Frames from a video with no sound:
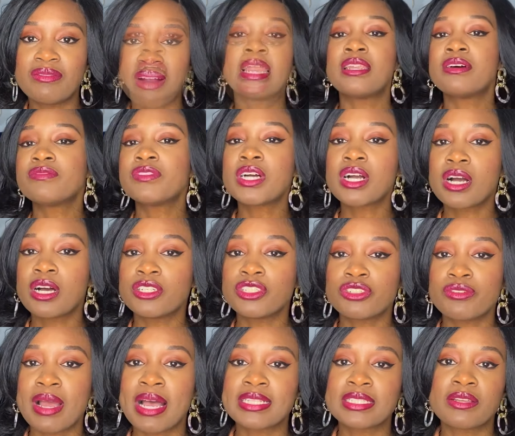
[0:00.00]
I love the
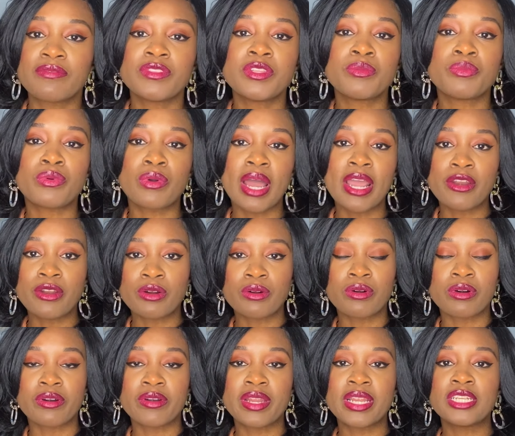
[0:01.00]
contrast of the brighter
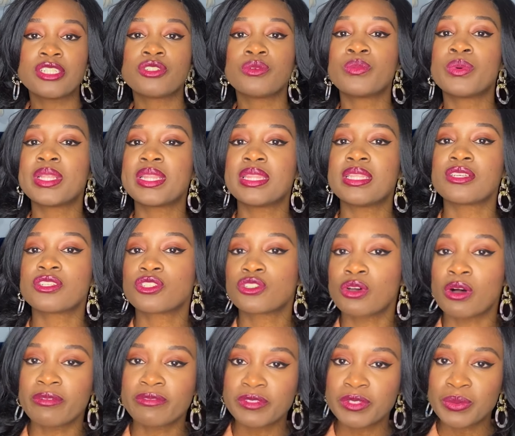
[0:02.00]
orange with the
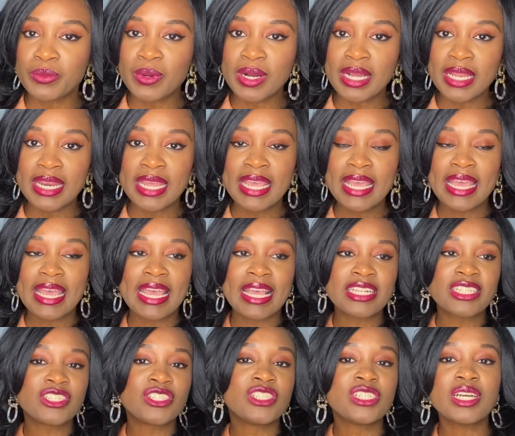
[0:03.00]
softer one.
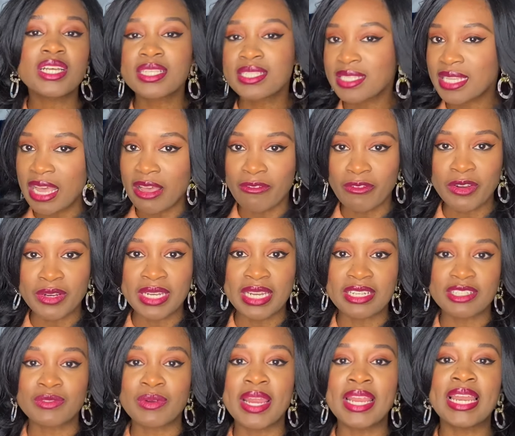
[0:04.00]
It's just
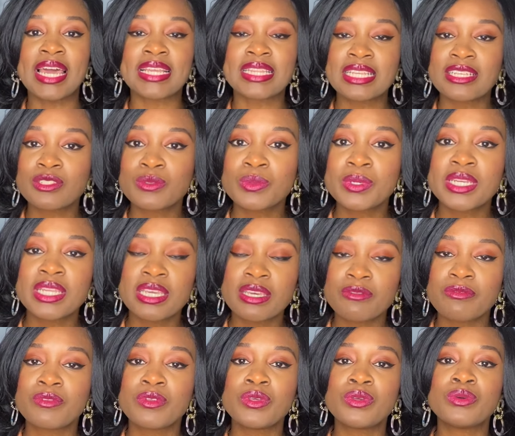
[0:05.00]
effortless, right? Like this would
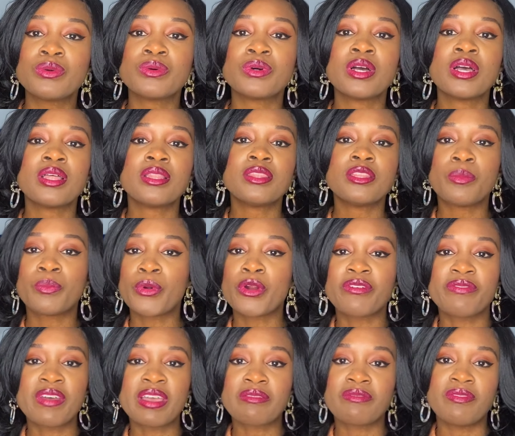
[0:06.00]
give you the
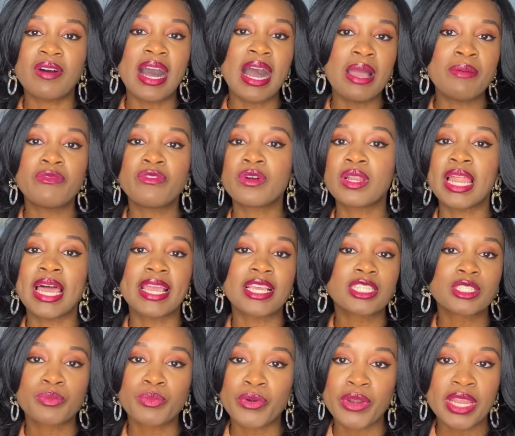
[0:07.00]
perfect vibe for like
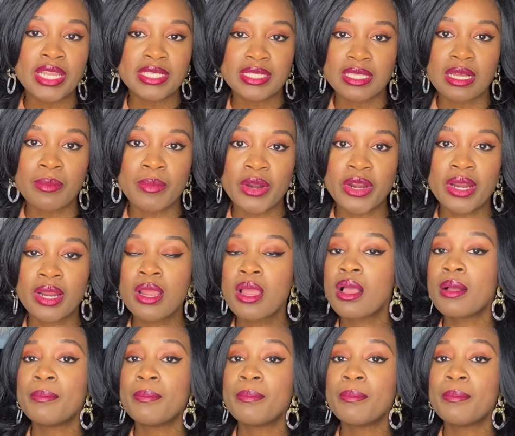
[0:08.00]
spring, summer.